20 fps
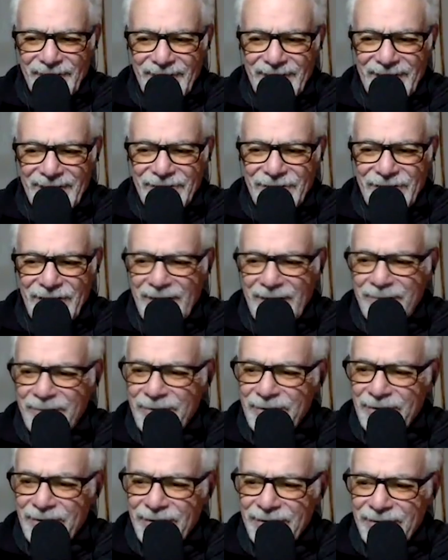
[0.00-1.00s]
a
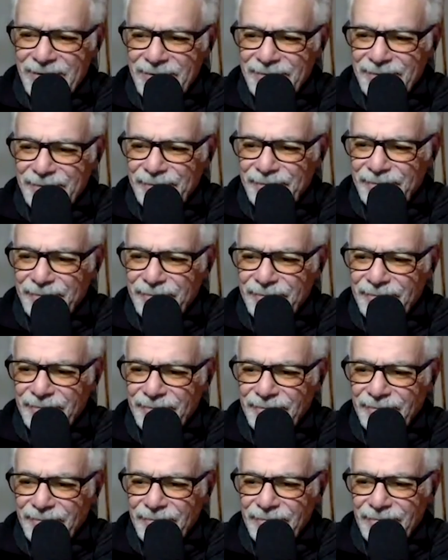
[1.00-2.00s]
chapter on
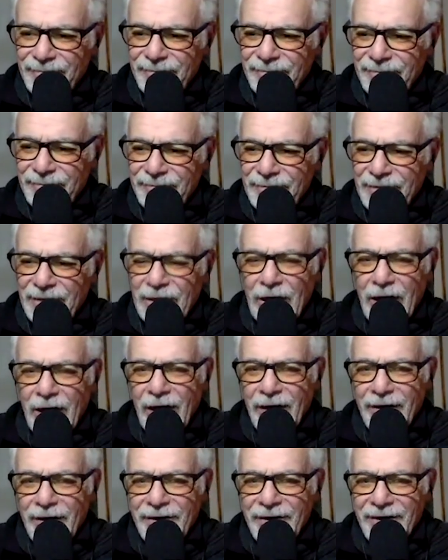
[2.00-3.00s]

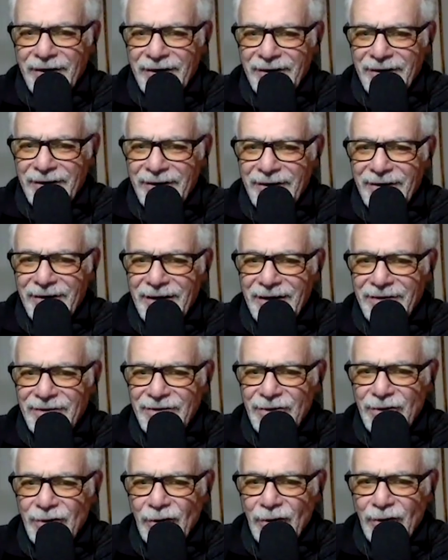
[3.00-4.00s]
God
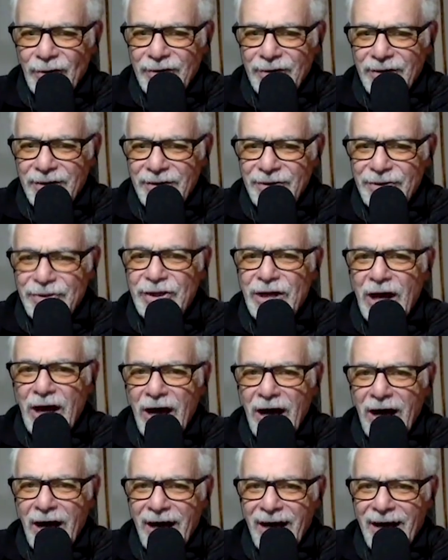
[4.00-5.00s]
that's called
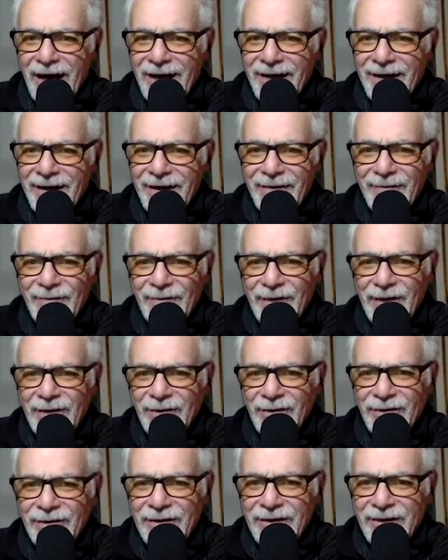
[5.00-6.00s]
Jah, and when I
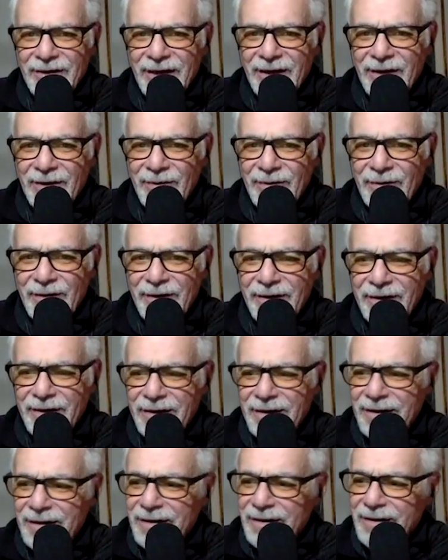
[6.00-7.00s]
looked at that, I went,
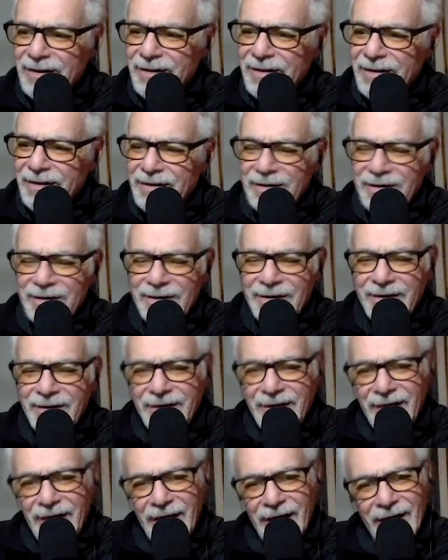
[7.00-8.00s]

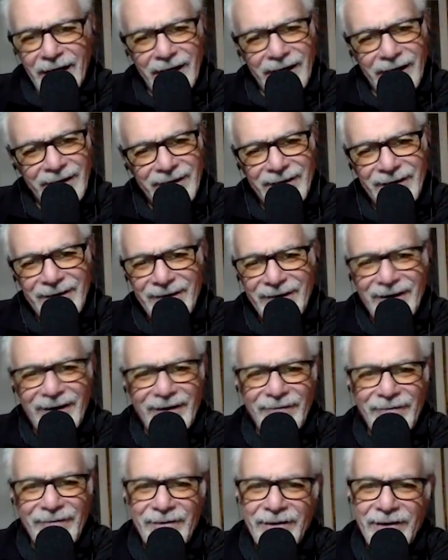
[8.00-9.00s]
"Yeah,
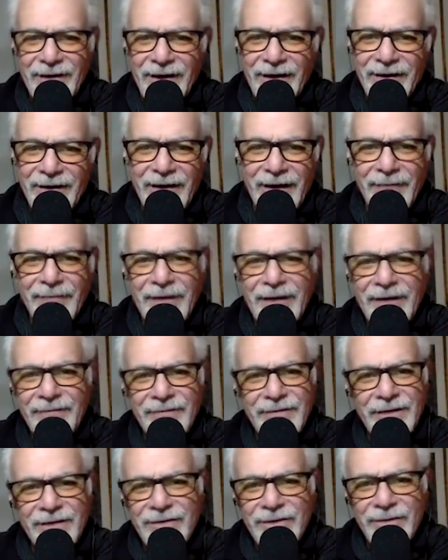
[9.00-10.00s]
I've forgotten. I've
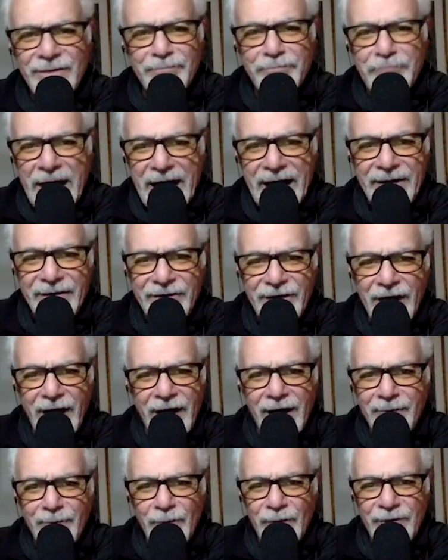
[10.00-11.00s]
had such a bad
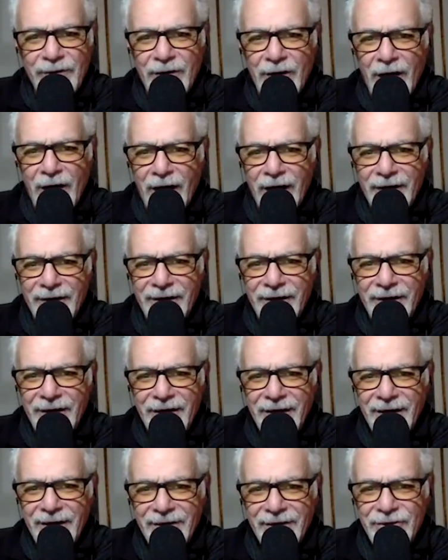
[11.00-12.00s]
time with God.
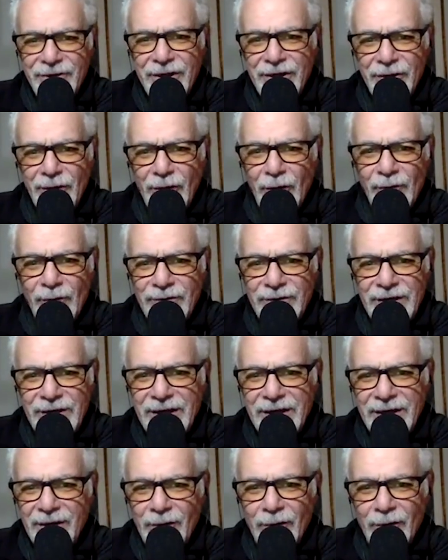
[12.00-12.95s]
G O D.